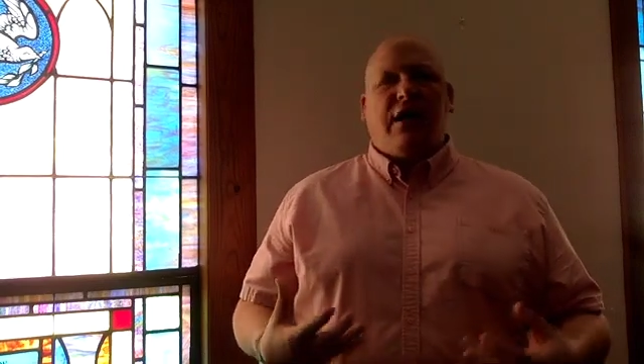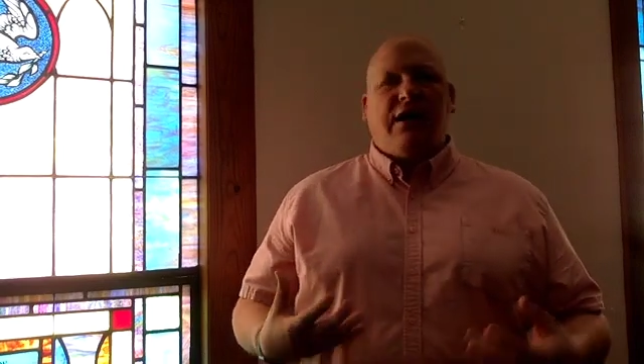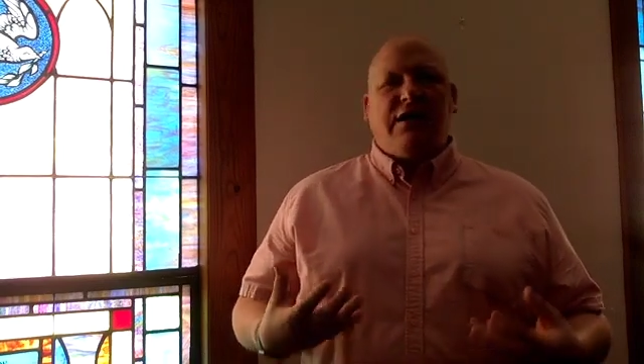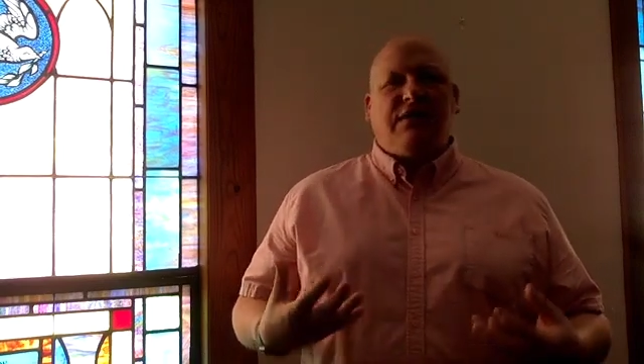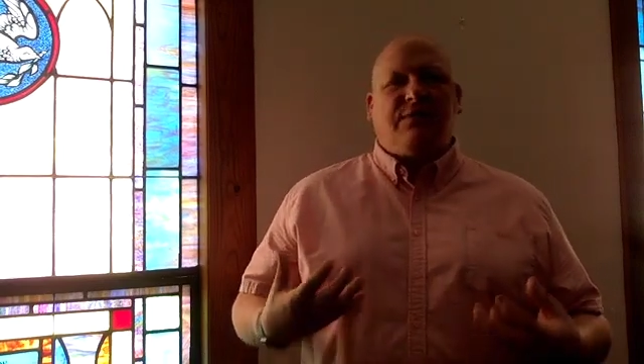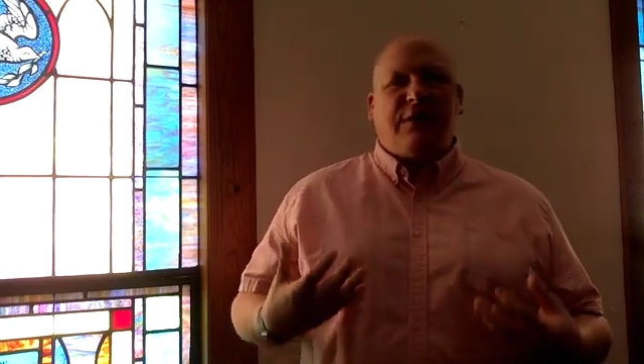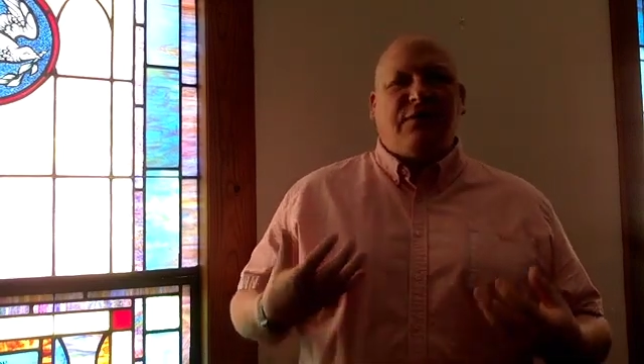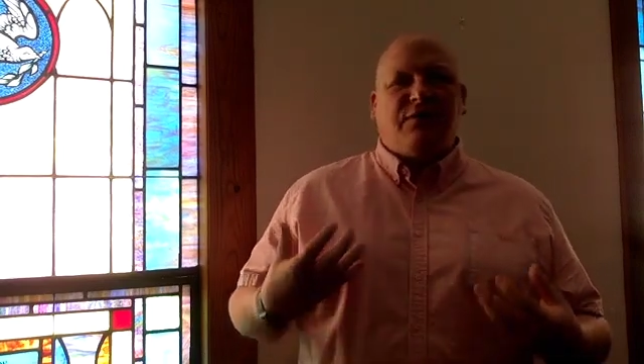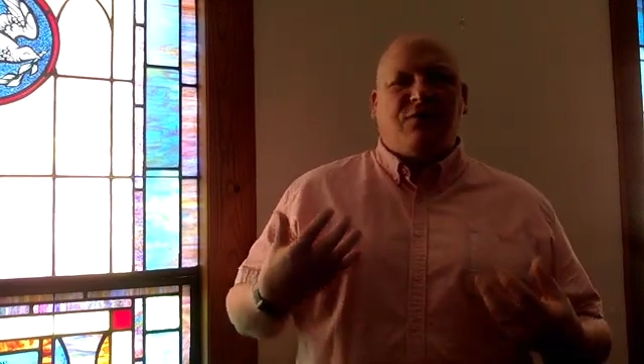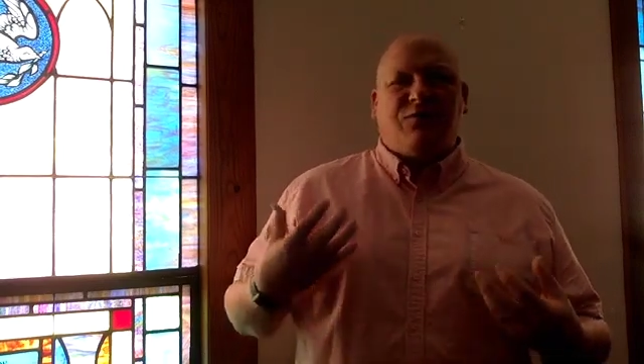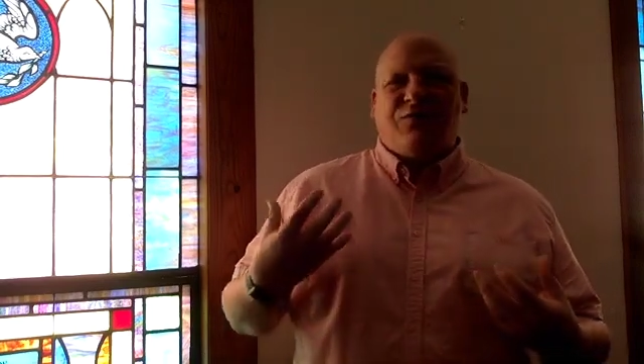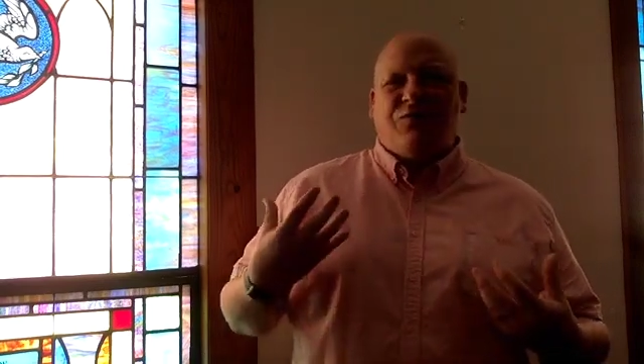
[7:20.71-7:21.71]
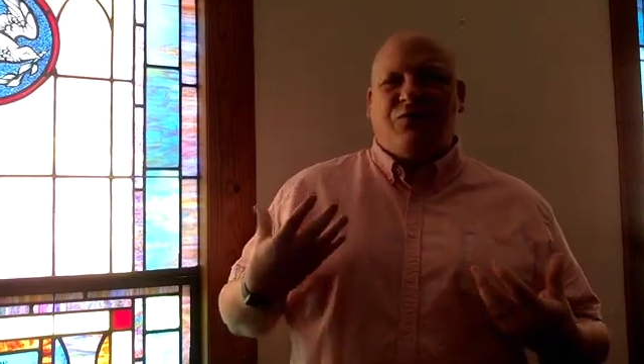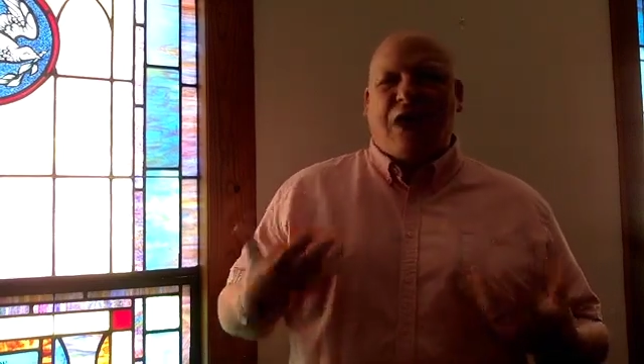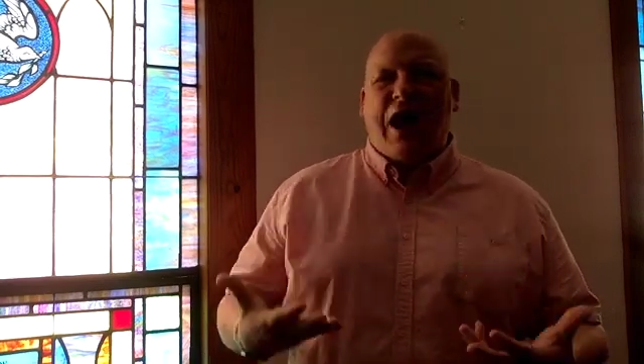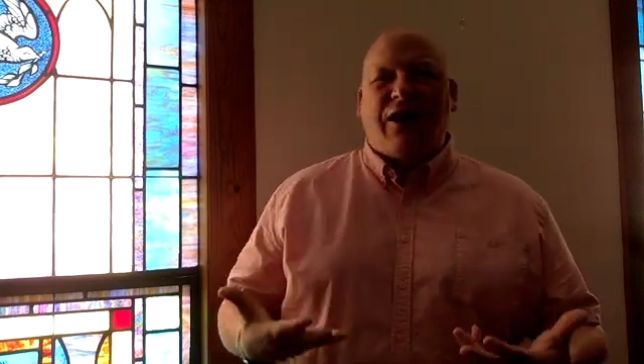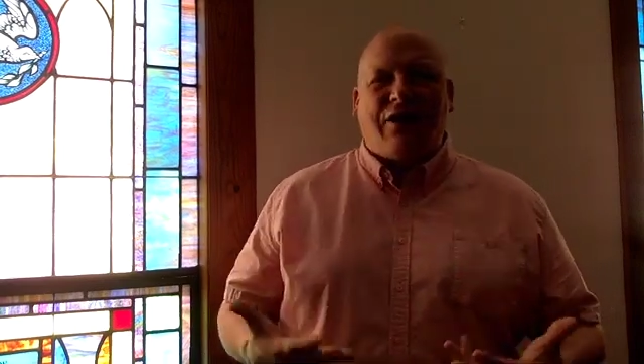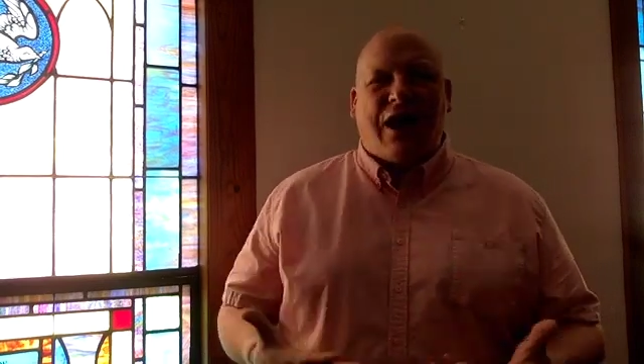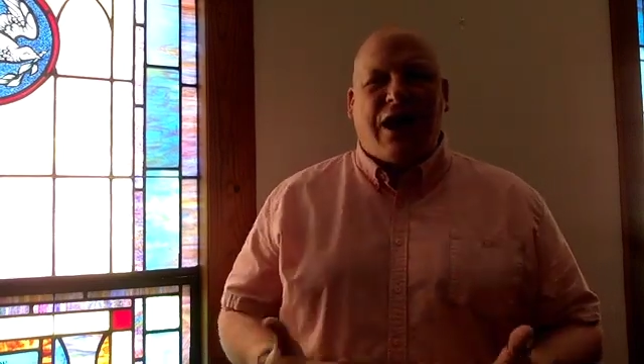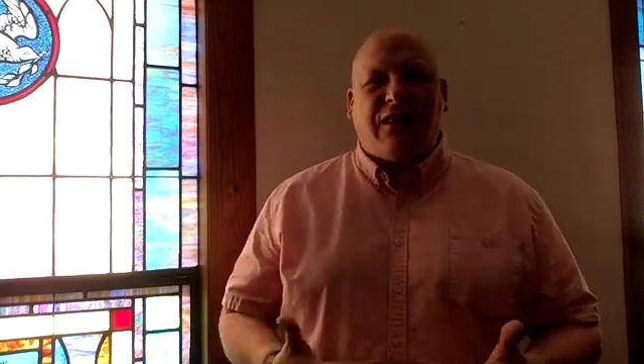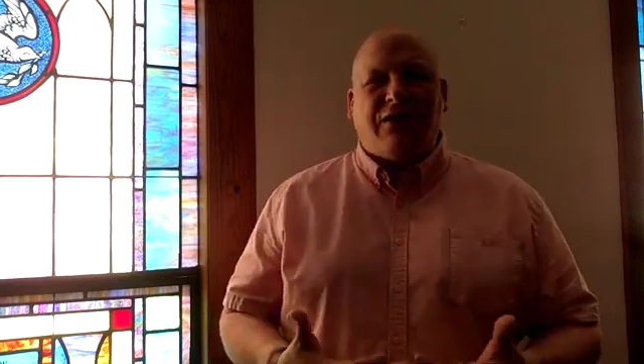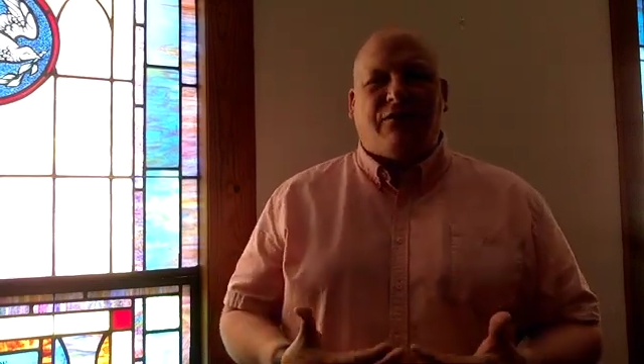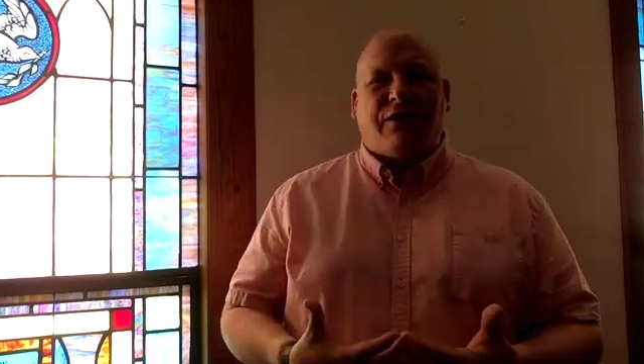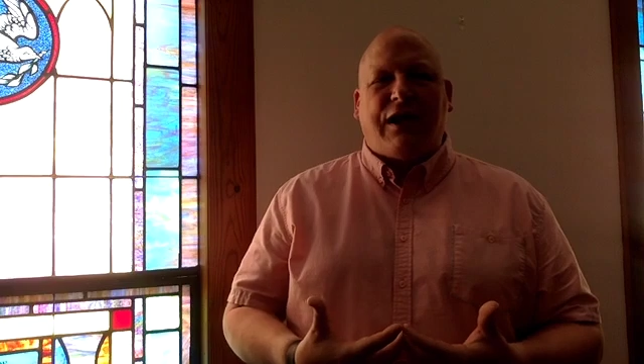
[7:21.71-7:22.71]
He has been
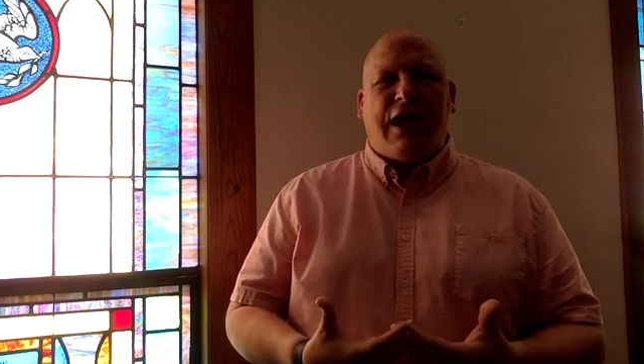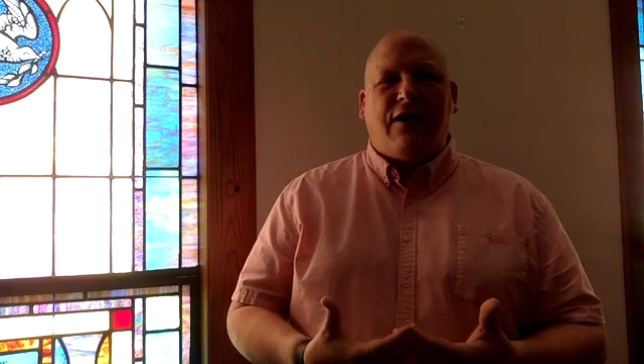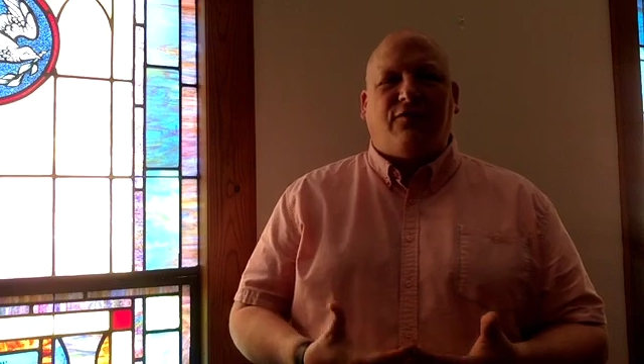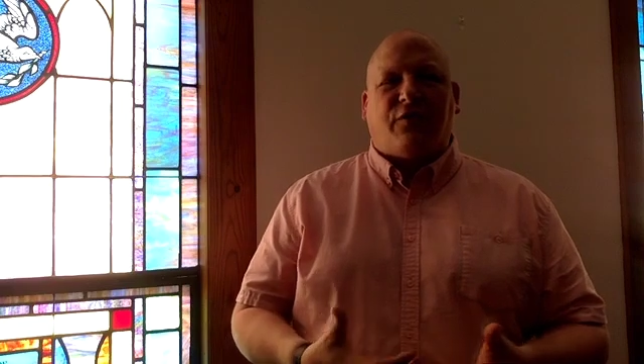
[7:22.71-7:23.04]
highly renowned